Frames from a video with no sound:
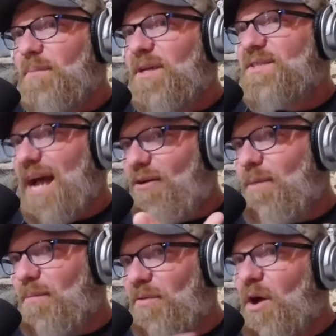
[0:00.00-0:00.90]
Because I
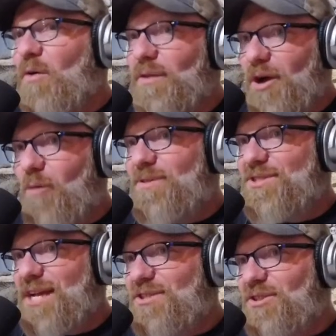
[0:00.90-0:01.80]
remember the Oklahoma
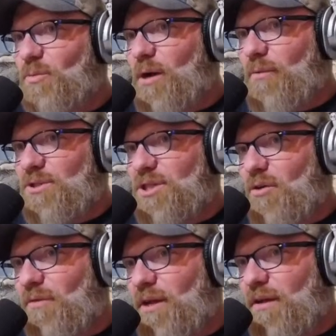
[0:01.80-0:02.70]
station where it would
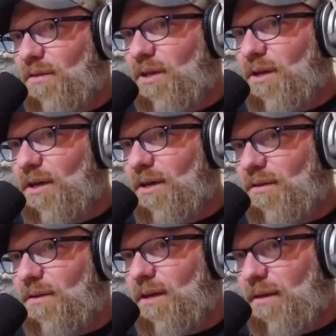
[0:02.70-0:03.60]
show
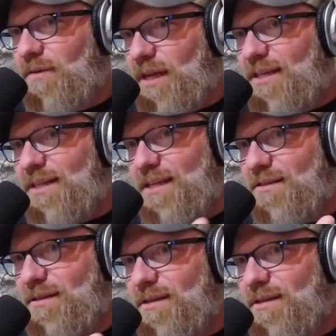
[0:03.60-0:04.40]
the Indian.